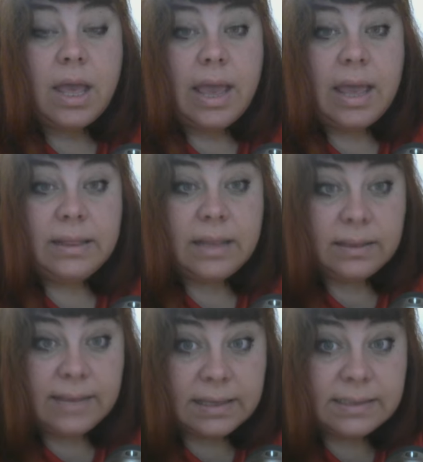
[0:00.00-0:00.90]
And
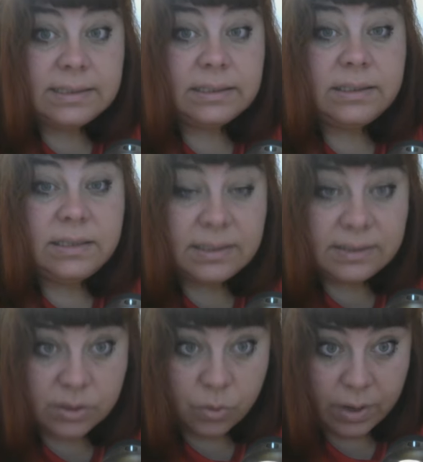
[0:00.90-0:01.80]
there is a
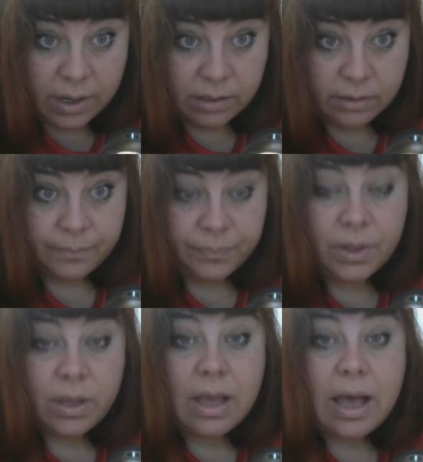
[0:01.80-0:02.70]
T-square
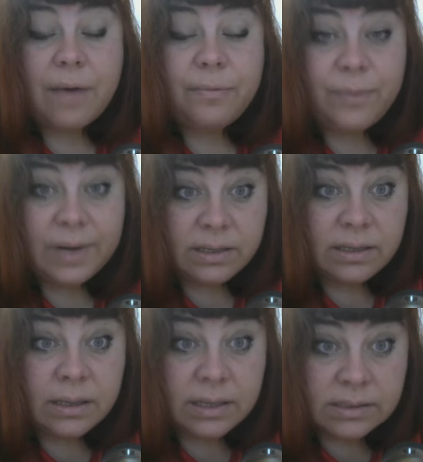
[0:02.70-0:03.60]

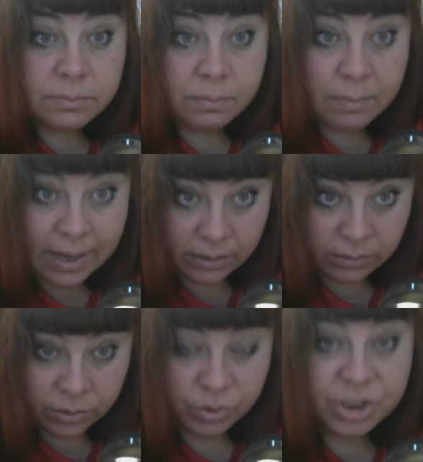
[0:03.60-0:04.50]
afflicting his
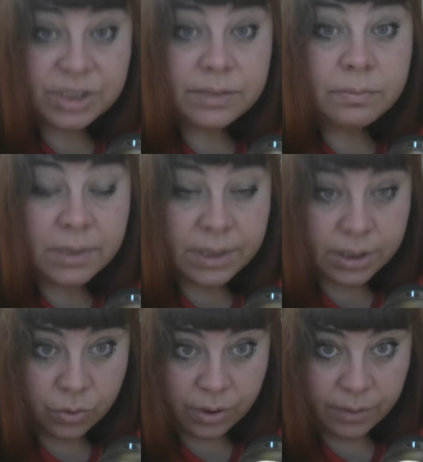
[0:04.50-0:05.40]
mind, which is
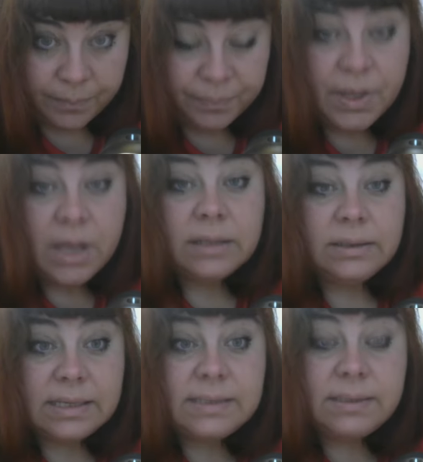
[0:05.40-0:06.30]
Mercury.
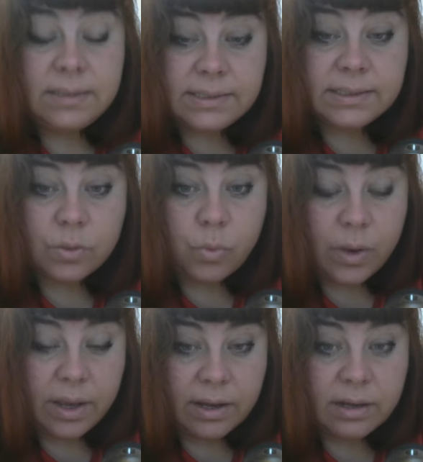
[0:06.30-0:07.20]
This
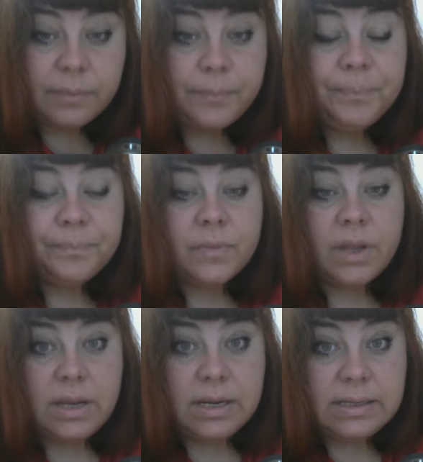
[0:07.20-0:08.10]
T-square
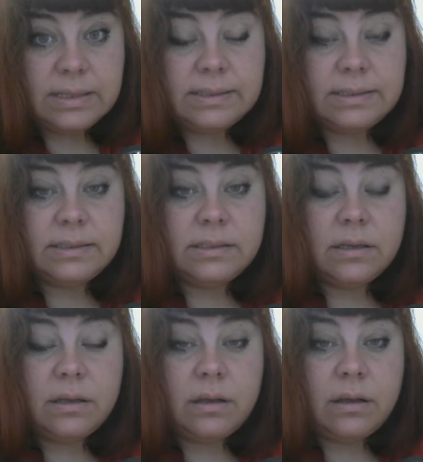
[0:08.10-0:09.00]
is
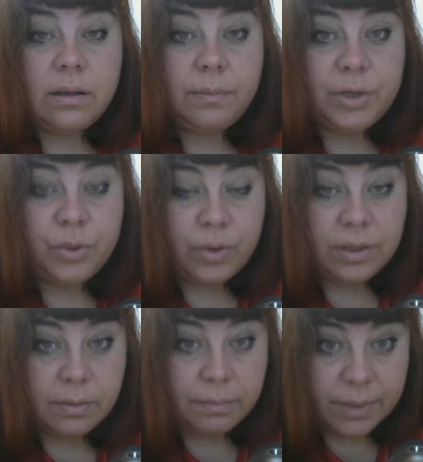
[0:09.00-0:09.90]

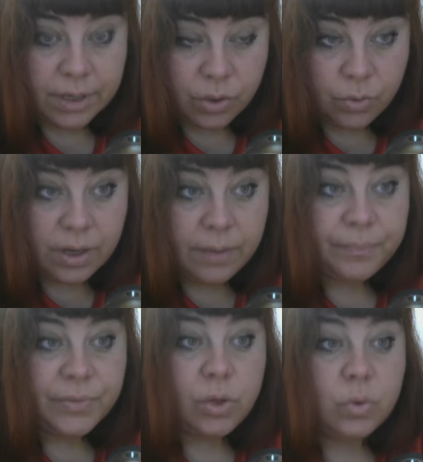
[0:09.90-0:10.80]
between Mercury,
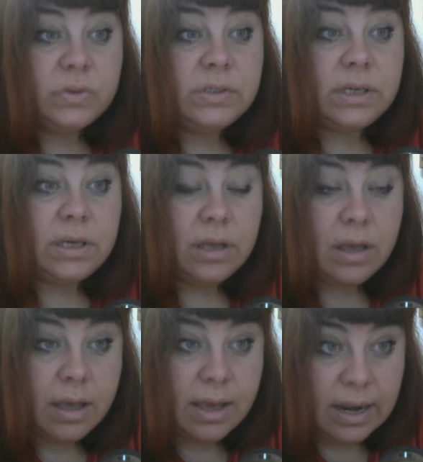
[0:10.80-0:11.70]
you see
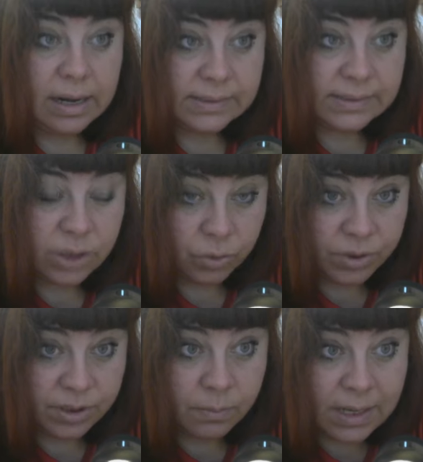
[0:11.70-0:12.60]

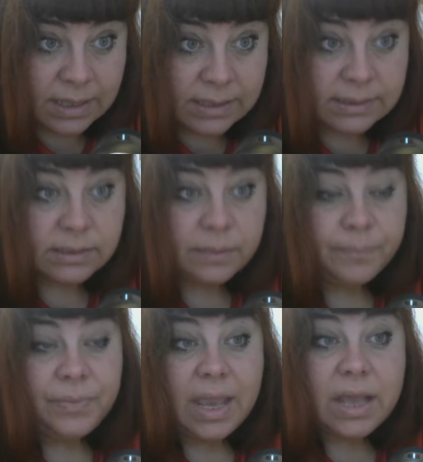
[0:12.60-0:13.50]
exalted Mars,
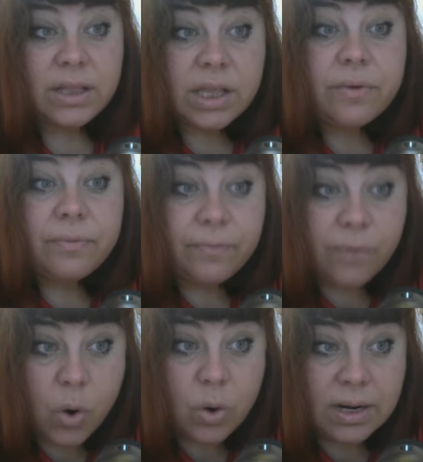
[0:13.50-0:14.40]
and
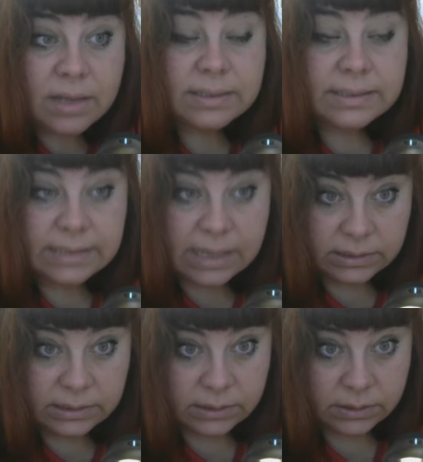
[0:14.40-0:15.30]
fallen
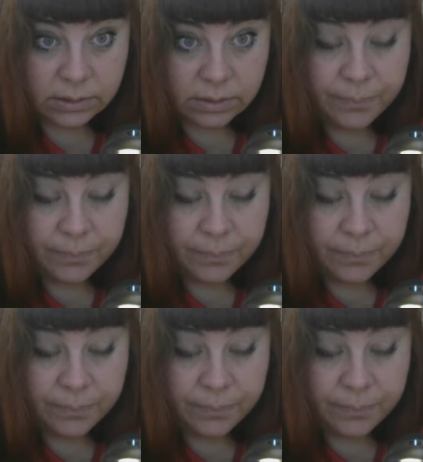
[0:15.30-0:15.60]
Saturn.